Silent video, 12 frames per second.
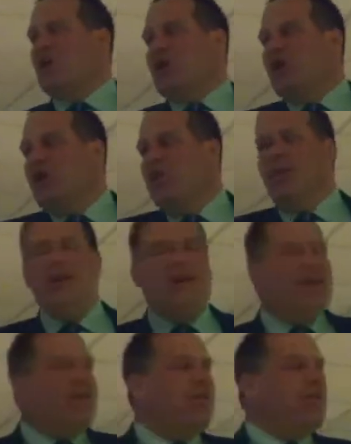you've been
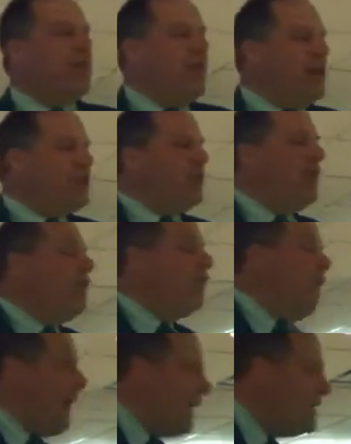given the ministry
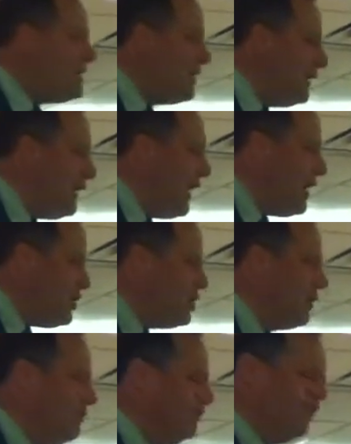of
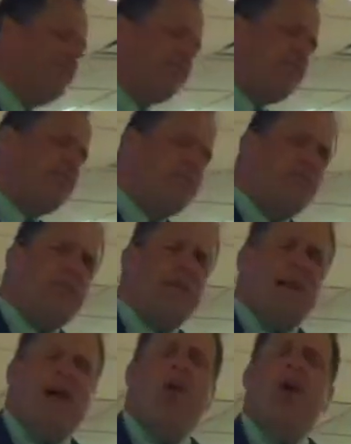reconciliation.
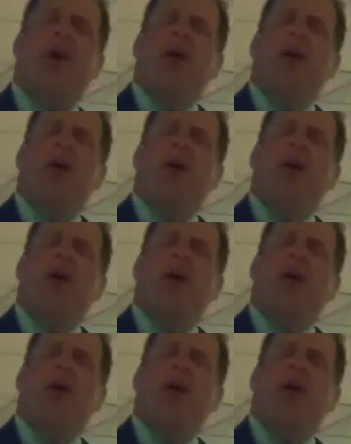Now,